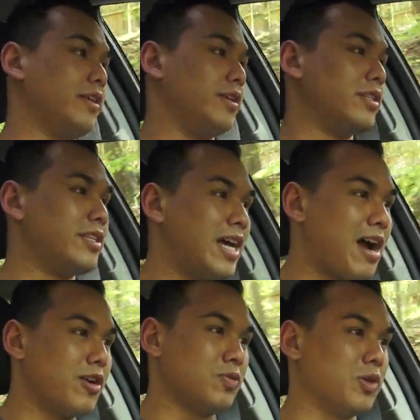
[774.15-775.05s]
The, the
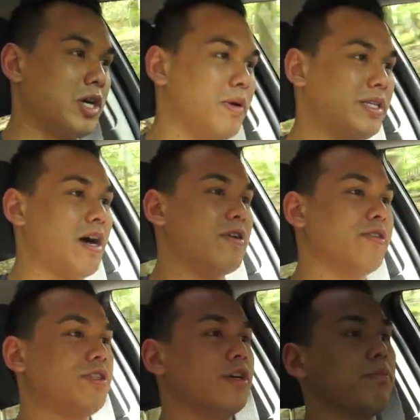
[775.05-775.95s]
tires will go into
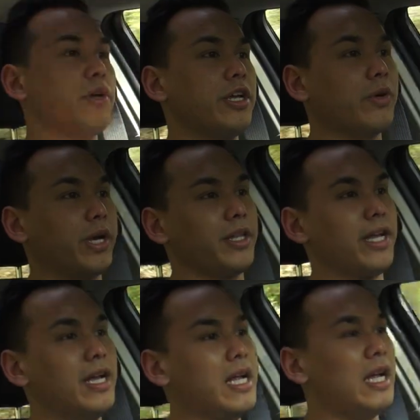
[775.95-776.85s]
understeer pretty
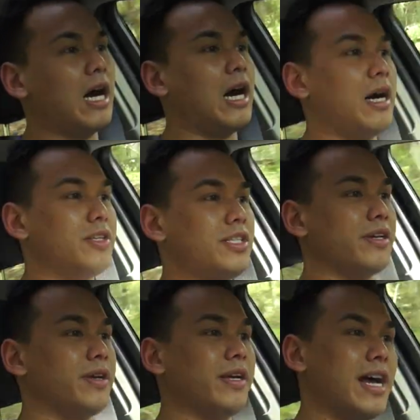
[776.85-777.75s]
quickly. Uh, the
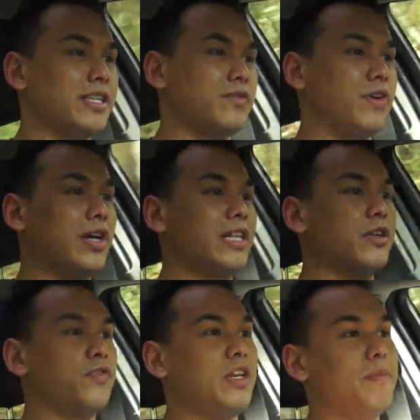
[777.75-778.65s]
steering has very
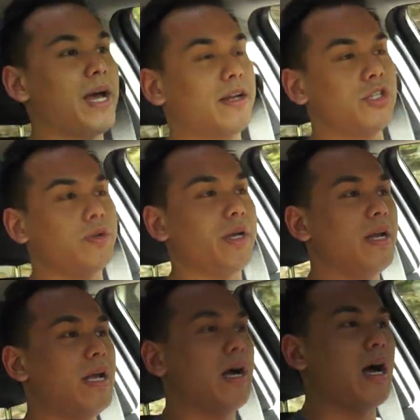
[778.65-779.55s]
little feedback to it.
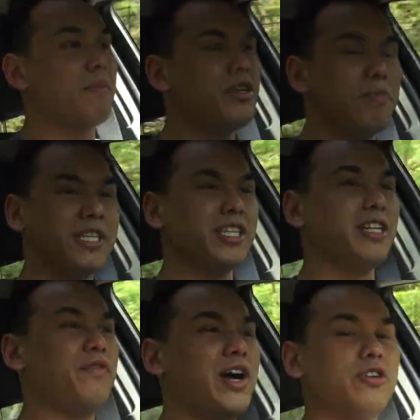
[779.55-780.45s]
Um, and you
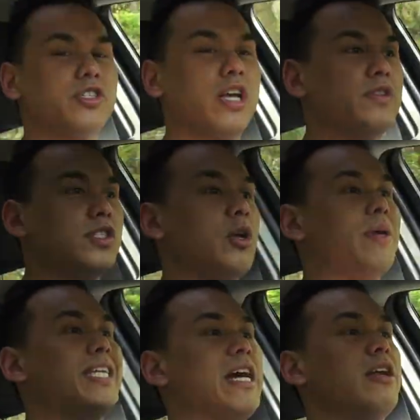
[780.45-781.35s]
basically find yourself
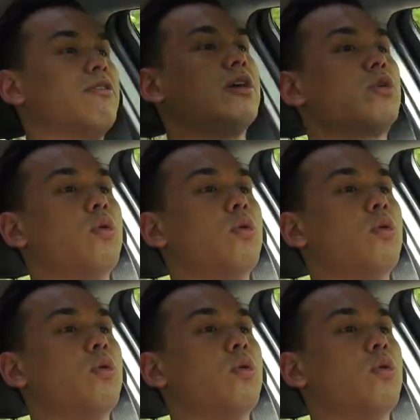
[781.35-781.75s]
slowing down around